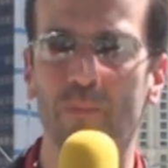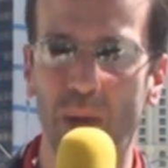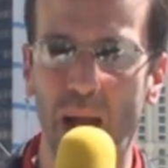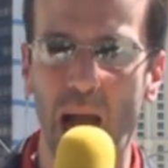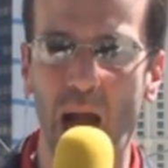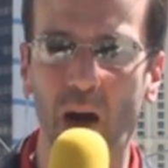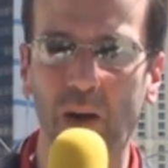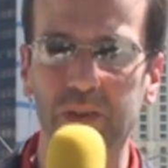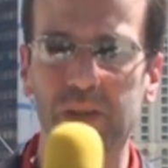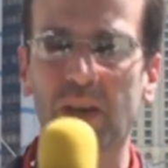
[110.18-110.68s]

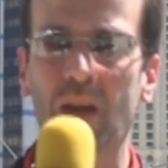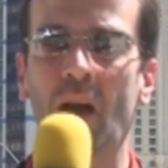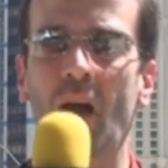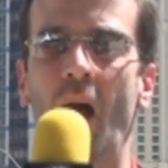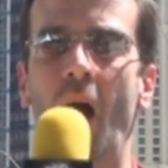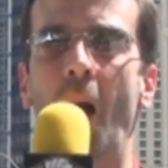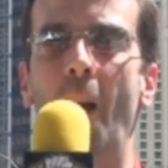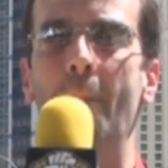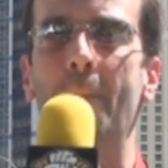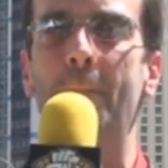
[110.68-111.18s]
about
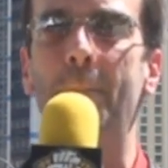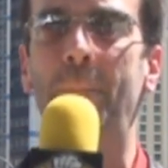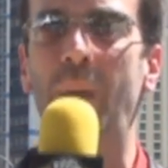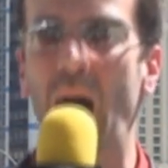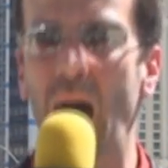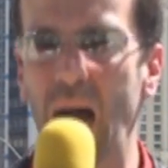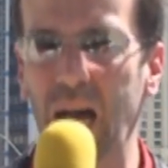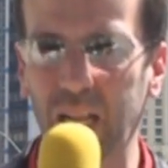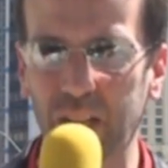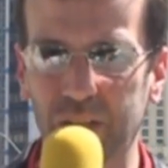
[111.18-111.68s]

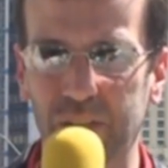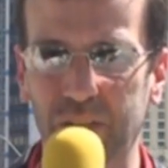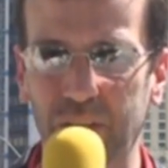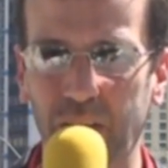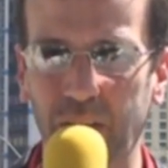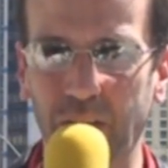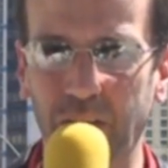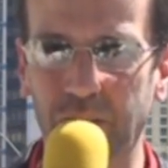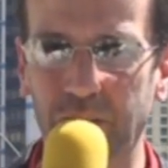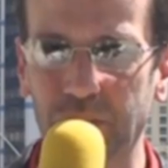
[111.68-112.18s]

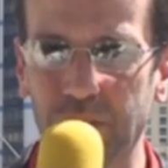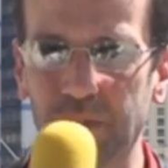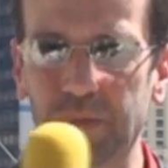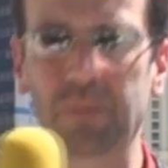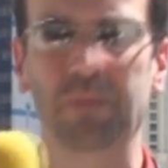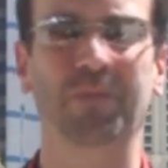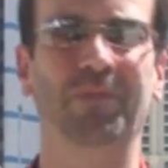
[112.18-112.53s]
politics?